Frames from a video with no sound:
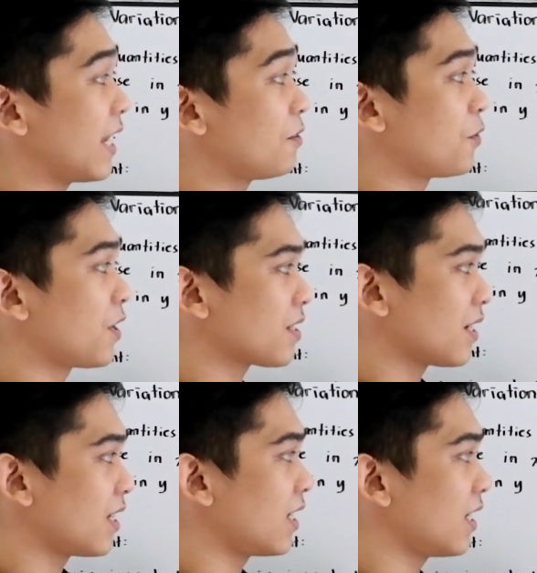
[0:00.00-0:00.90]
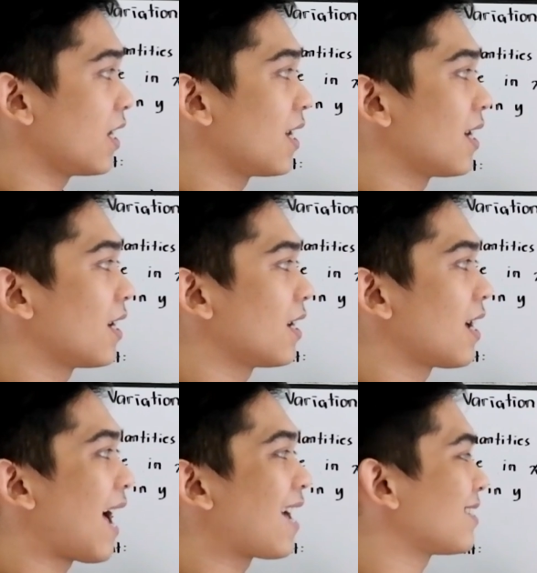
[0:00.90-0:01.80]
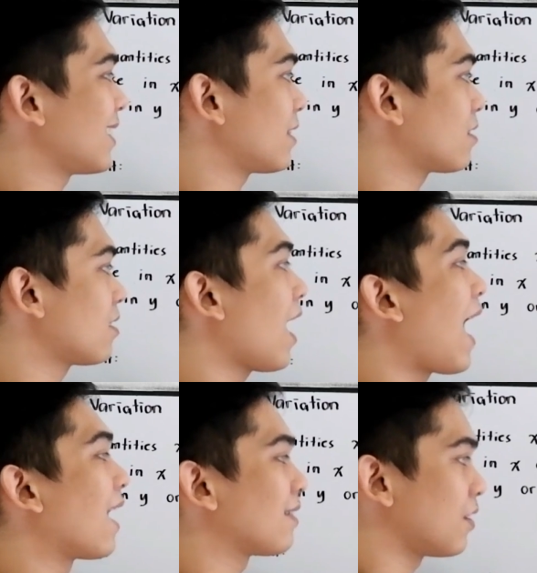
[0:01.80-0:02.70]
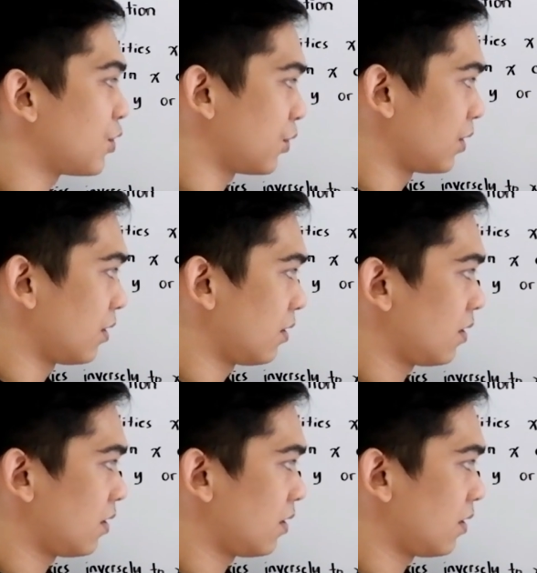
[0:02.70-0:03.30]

inversely as its altitude,